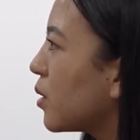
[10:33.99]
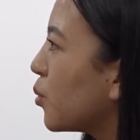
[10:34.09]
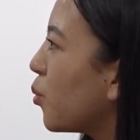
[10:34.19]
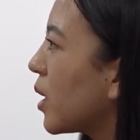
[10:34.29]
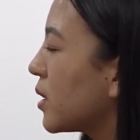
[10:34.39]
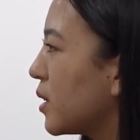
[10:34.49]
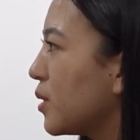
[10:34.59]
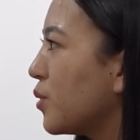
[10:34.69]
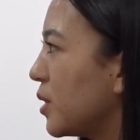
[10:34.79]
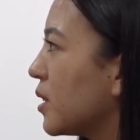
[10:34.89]
reward
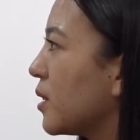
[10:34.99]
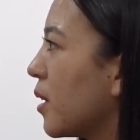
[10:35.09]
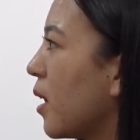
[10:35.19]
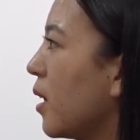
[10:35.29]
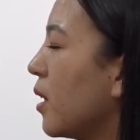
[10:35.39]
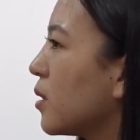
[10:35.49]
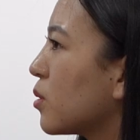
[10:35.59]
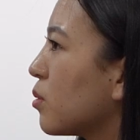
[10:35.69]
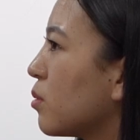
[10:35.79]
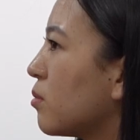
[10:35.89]
in return.
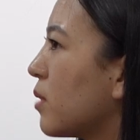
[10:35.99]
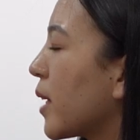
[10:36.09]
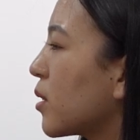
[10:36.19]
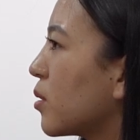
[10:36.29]
So that